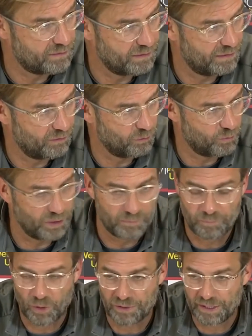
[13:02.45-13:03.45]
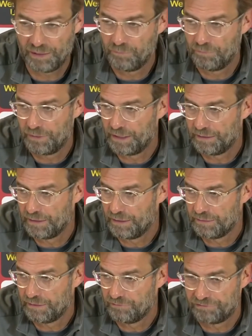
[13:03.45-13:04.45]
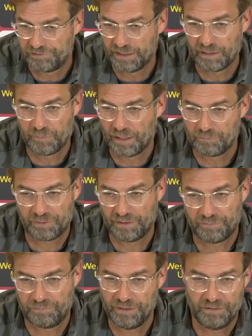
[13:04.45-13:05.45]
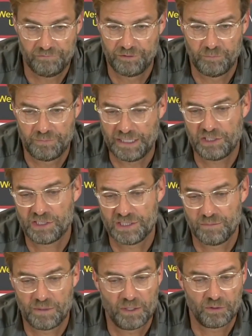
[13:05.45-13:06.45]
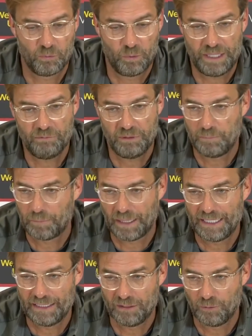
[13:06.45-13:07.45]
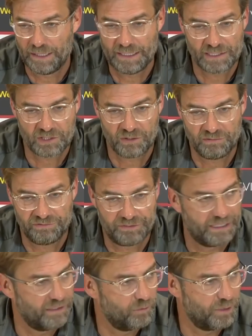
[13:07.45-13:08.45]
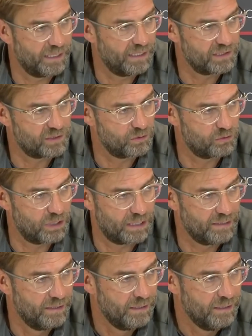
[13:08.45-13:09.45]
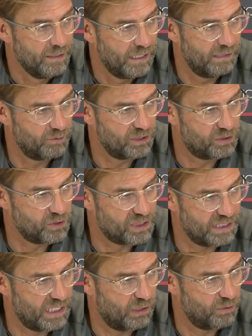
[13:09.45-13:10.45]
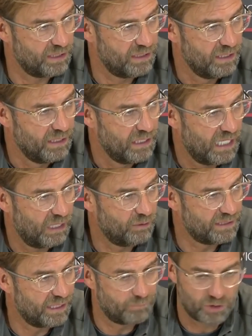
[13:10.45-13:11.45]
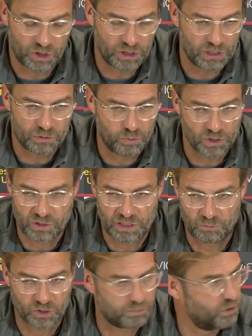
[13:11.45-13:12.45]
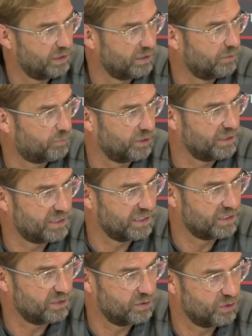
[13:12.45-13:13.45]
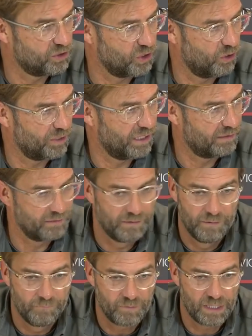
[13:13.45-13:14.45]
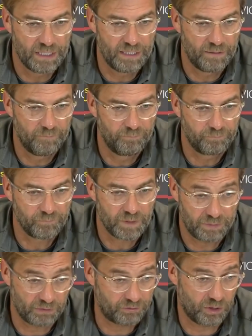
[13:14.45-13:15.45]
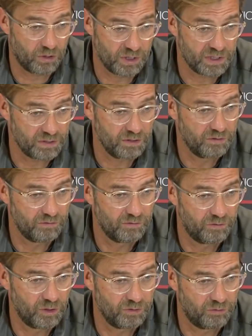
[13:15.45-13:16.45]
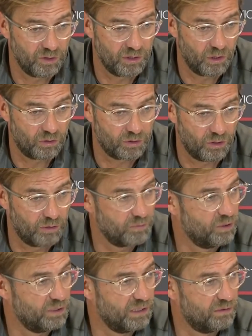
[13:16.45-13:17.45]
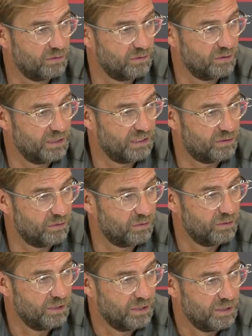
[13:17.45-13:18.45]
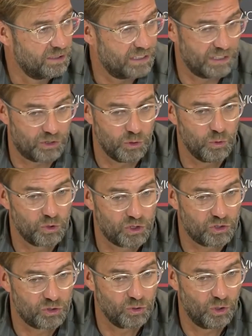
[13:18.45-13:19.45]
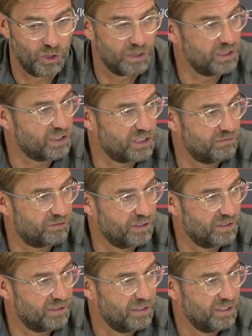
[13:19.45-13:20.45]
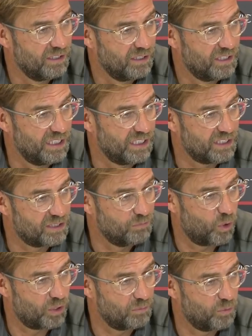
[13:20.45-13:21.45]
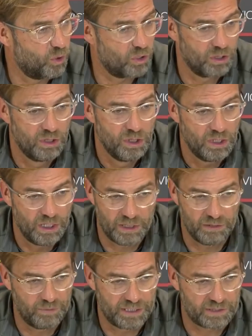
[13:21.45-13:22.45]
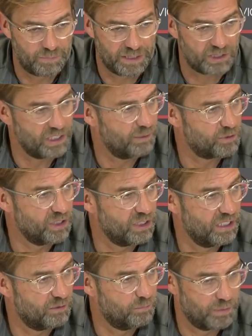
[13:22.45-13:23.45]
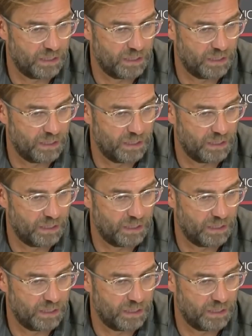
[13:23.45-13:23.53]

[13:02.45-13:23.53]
It's, I don't want to bother him and, and, and fill him up with informations about the way we play, the way he has to defend, the way he has to run. I wanted to see how he how he adapts, and that was that was brilliant in the preseason. You saw that, um, but of course, for for the long term, you need you need to get used to all these different things more and more, and he makes big steps in that.